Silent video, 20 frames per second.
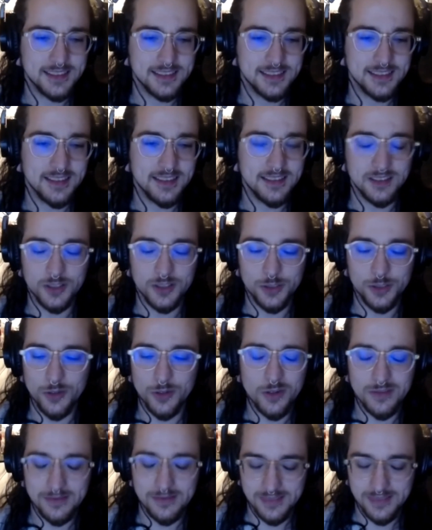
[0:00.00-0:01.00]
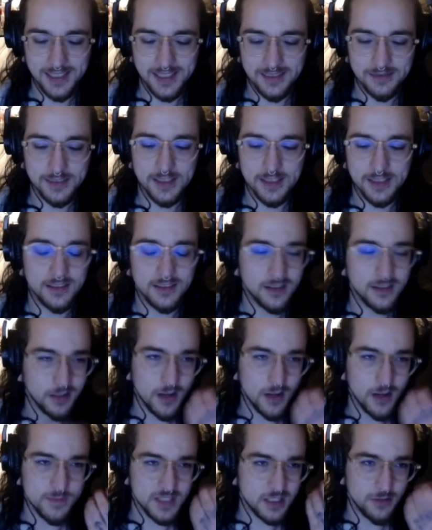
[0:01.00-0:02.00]
the
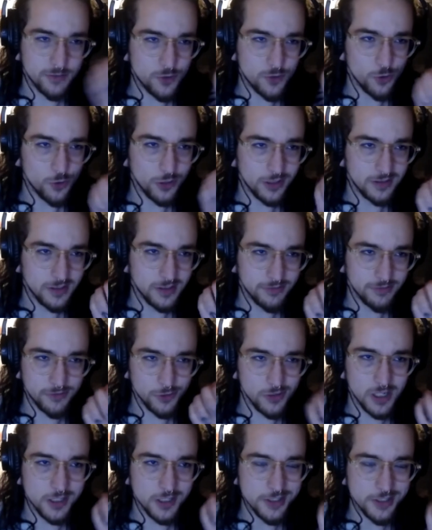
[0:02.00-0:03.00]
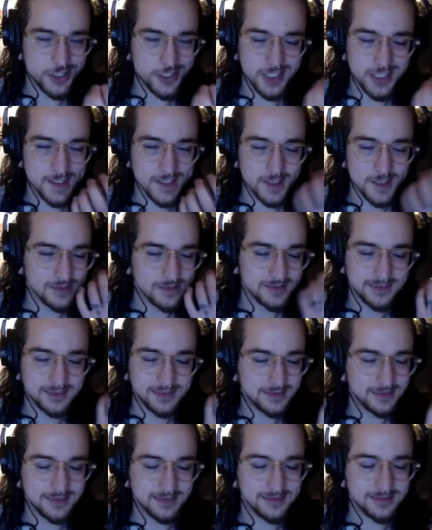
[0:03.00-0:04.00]
concept of crunch is,
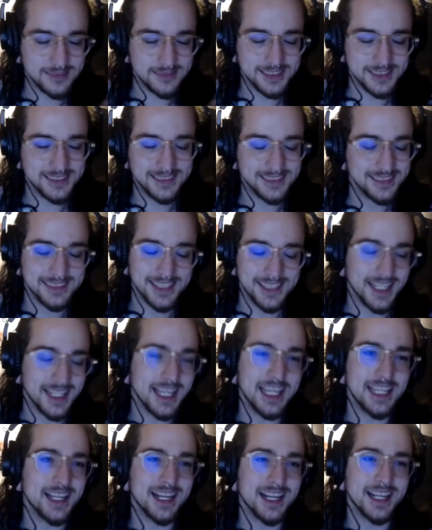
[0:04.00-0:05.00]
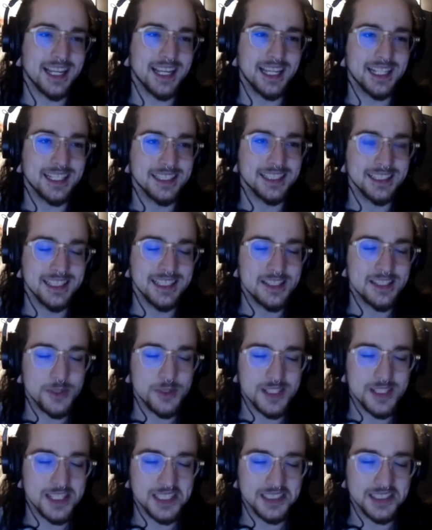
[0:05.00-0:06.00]
I hate it. It's
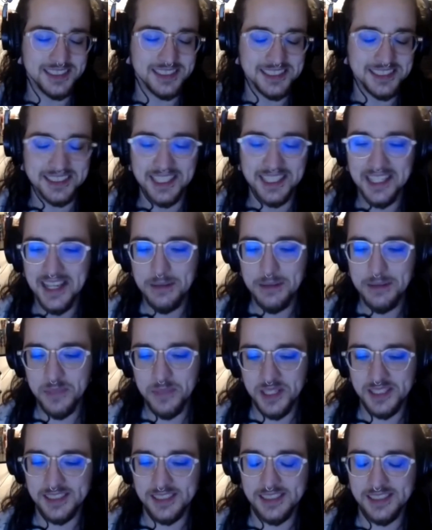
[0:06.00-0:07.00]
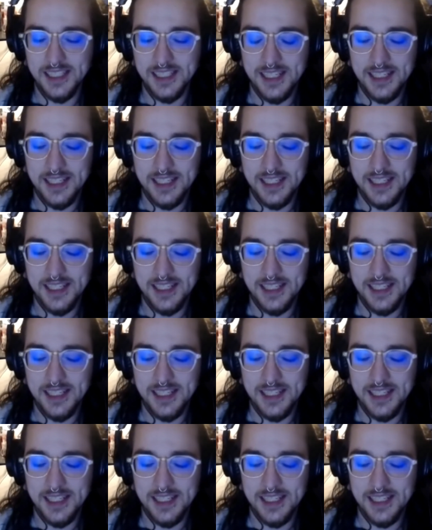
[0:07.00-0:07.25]
ridiculous. But